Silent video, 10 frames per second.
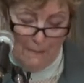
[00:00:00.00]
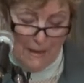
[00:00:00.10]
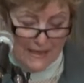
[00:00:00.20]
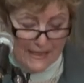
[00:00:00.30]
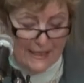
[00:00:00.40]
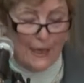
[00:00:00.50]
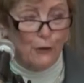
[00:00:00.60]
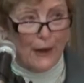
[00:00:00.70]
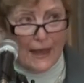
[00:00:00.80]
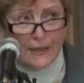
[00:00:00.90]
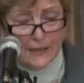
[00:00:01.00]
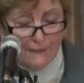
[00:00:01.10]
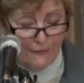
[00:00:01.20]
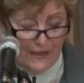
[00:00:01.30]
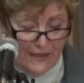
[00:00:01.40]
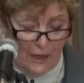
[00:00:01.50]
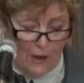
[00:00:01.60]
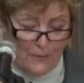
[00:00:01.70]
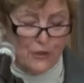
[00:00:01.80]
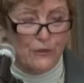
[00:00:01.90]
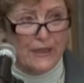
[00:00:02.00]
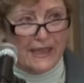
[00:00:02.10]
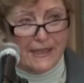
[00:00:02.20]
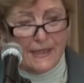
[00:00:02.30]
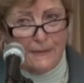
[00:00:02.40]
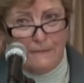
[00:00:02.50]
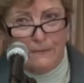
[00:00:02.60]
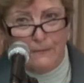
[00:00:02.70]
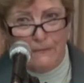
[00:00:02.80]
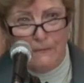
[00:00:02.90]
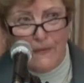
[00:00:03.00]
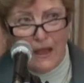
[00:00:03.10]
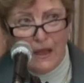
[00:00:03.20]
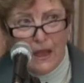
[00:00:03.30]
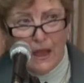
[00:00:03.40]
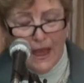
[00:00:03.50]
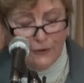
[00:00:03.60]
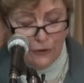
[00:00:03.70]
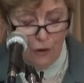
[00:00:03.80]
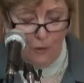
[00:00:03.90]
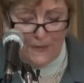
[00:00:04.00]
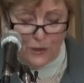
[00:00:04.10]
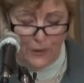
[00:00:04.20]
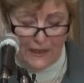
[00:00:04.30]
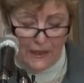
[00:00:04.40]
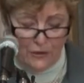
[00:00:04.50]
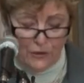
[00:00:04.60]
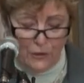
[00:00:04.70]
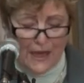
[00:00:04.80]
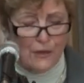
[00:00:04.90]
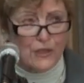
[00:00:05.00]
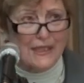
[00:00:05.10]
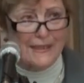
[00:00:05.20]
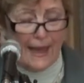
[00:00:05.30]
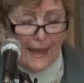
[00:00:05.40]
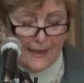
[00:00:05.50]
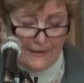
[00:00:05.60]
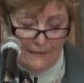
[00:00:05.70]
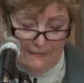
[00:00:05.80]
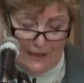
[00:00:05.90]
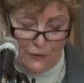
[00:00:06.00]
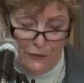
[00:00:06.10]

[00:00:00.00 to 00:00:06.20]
by seeking grant funding opportunities. And you know, between 2009 and